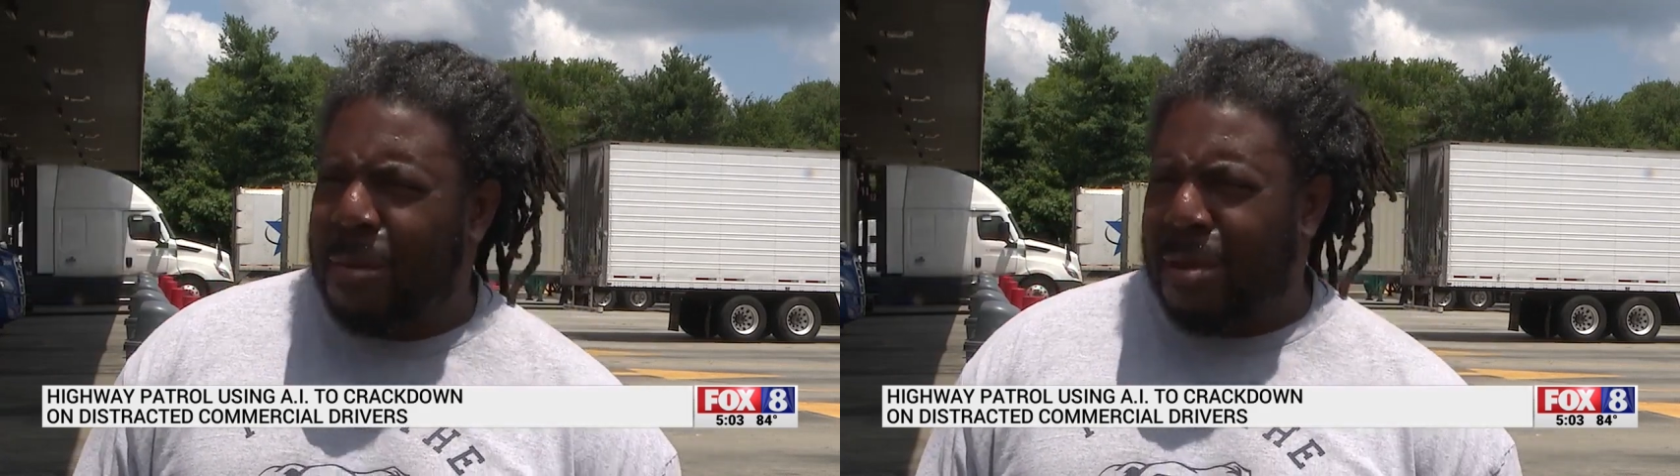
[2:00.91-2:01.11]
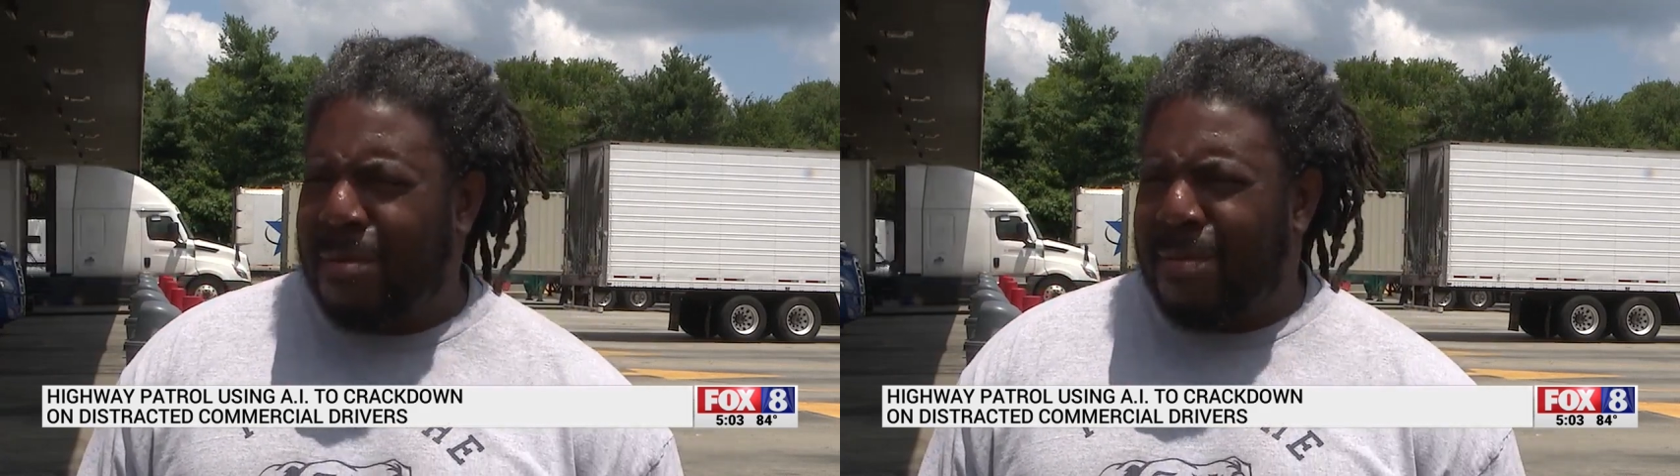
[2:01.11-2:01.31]

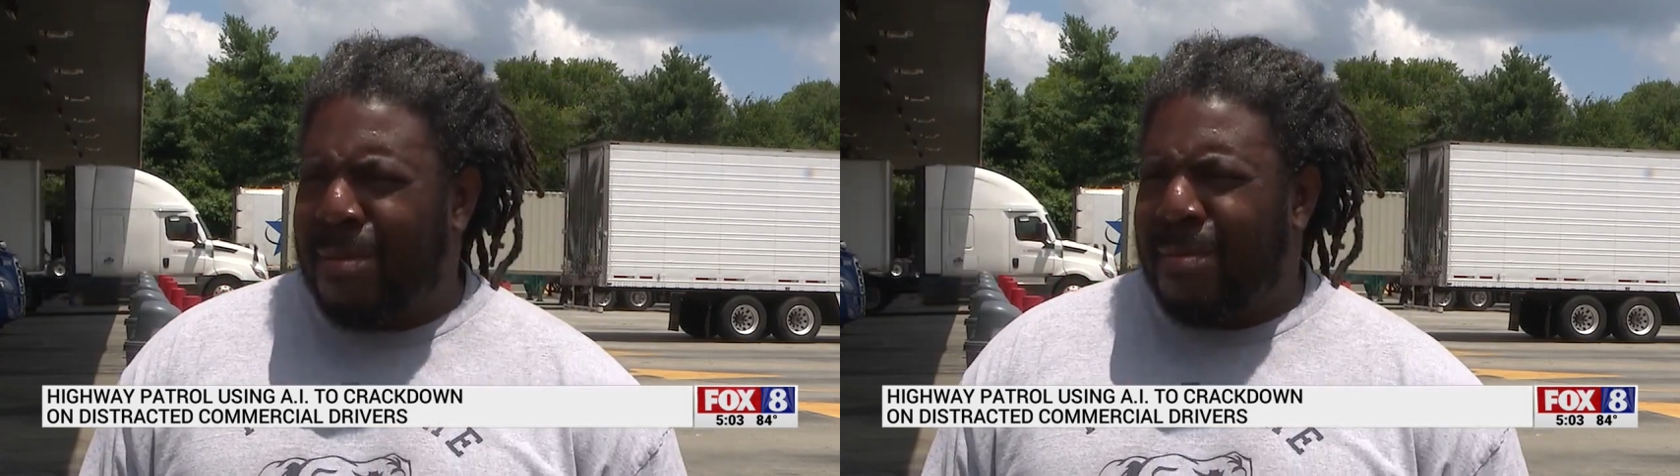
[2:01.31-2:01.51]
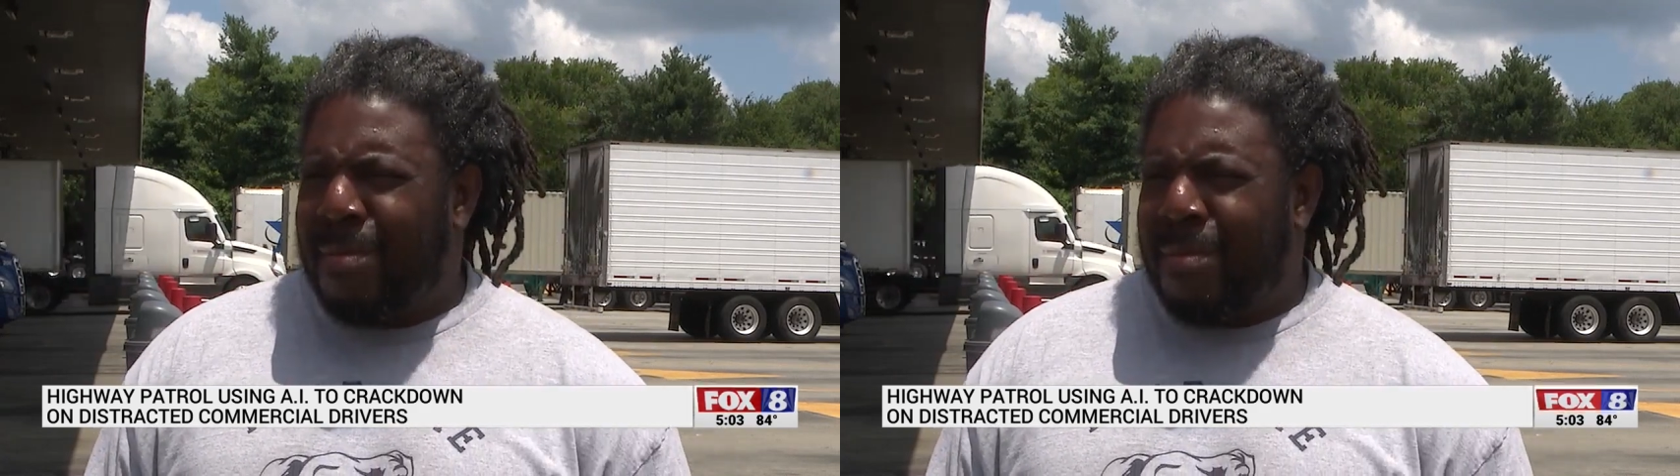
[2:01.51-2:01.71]
but
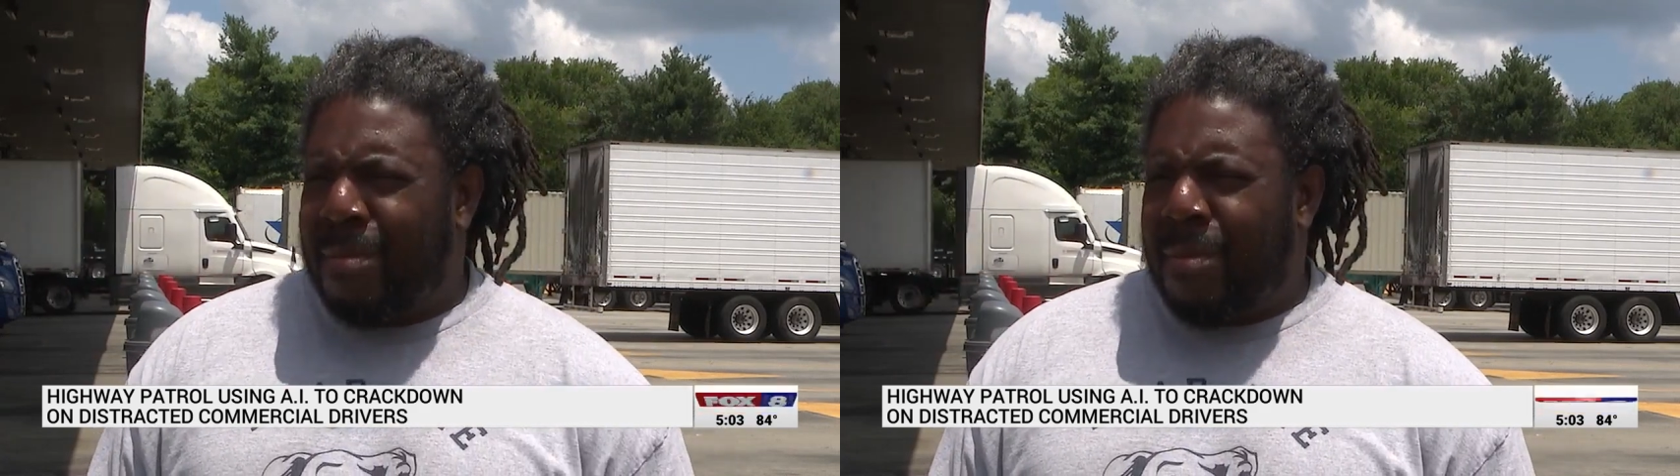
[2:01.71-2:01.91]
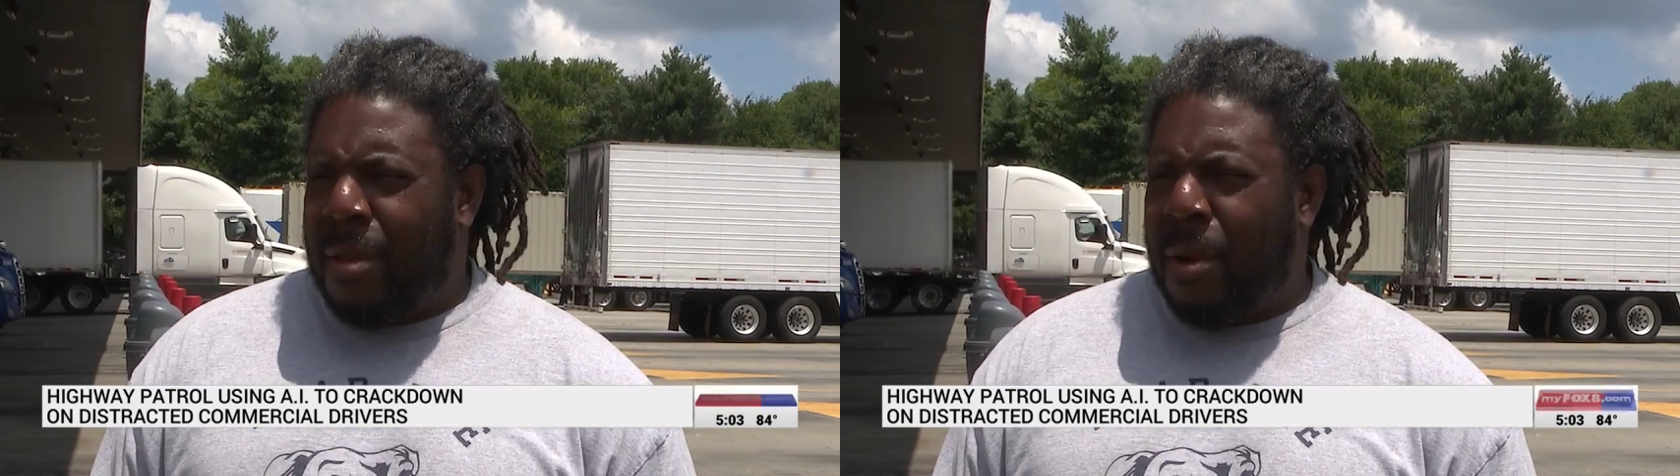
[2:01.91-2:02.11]

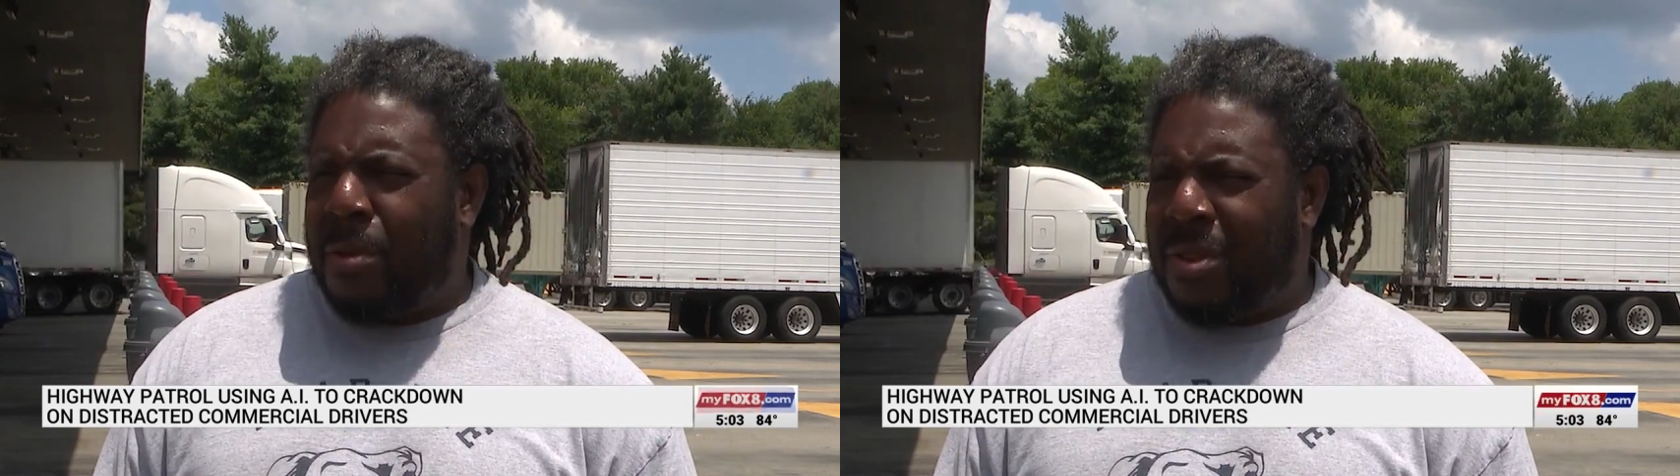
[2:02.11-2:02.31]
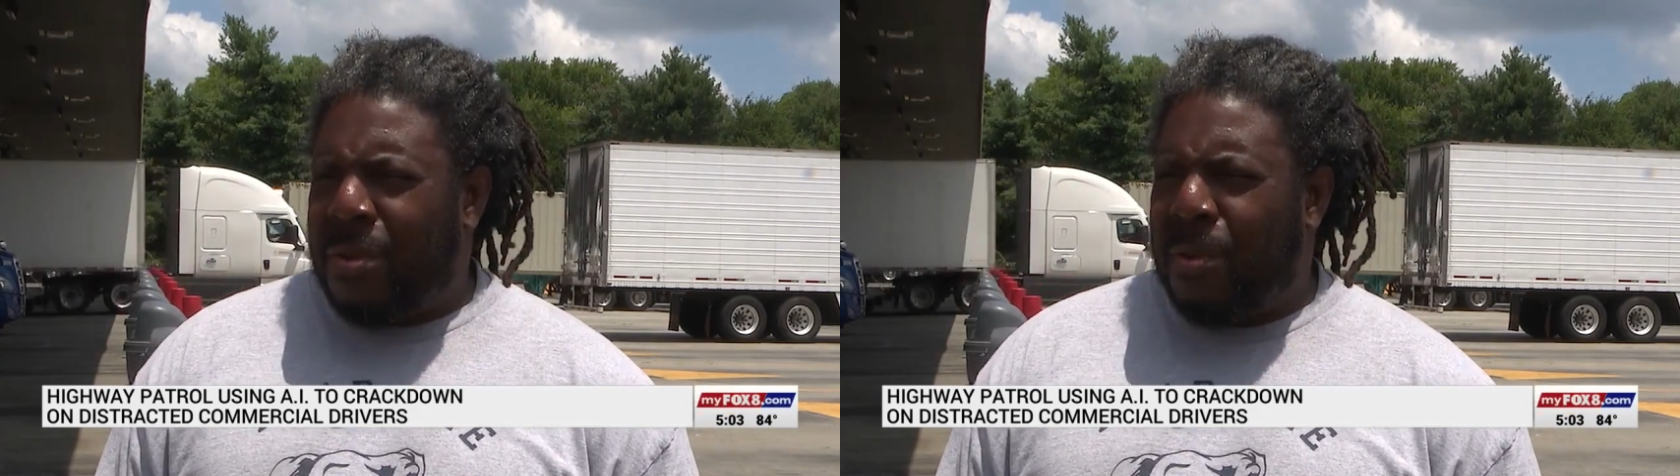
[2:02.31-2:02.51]
you
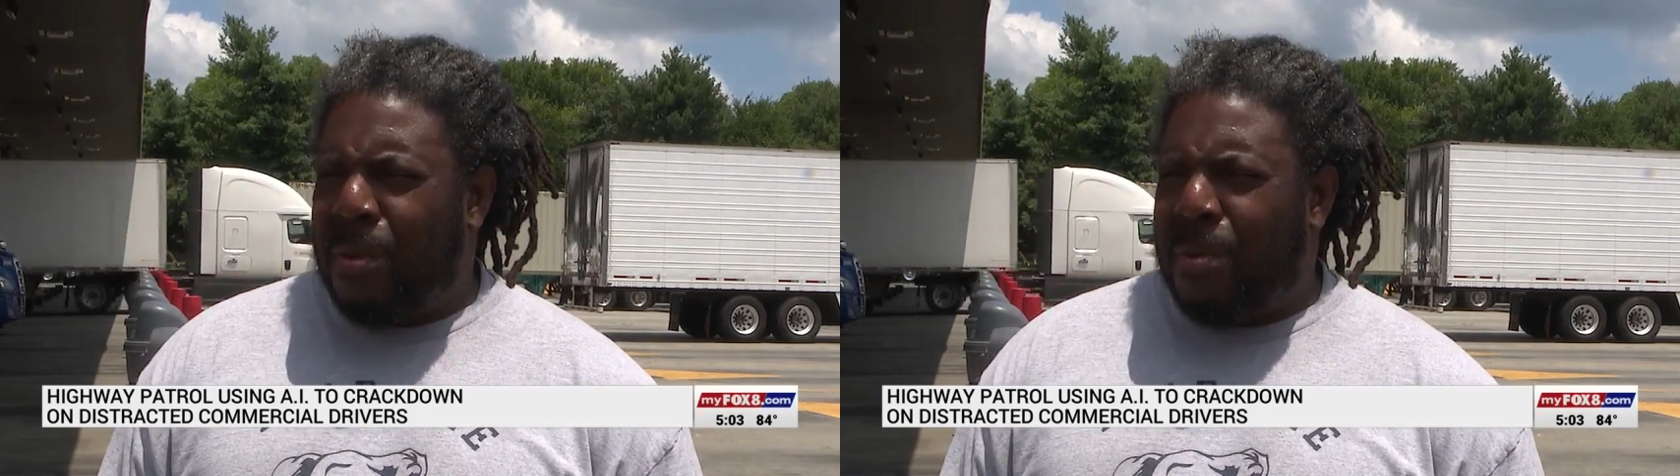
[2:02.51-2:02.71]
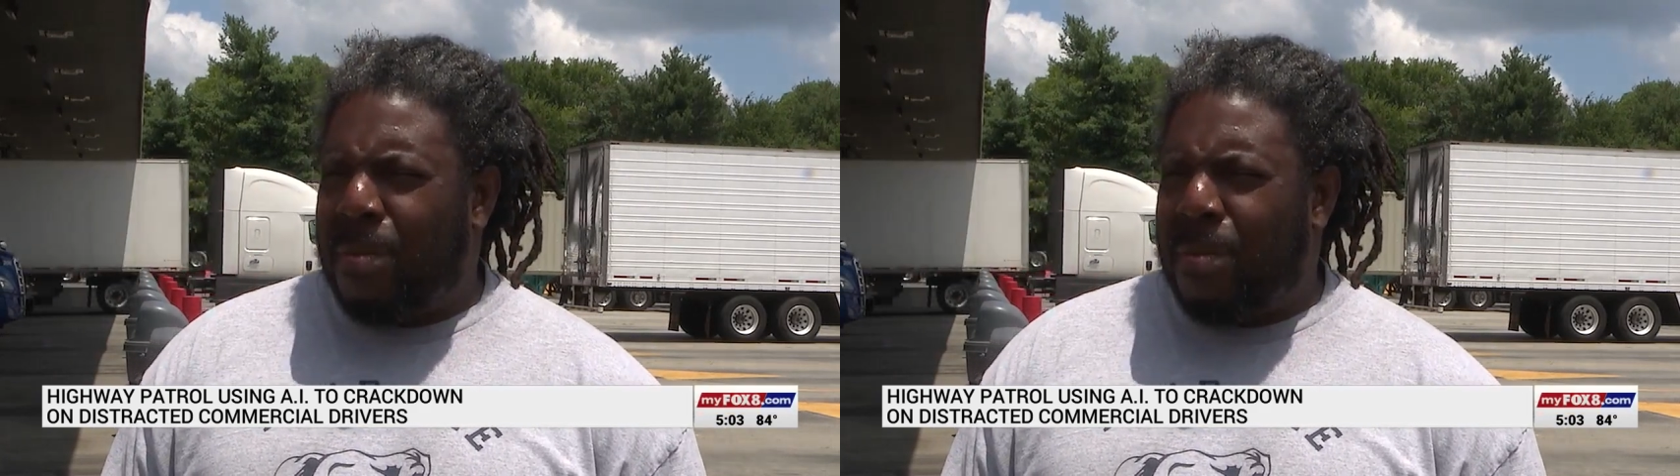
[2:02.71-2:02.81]
know, to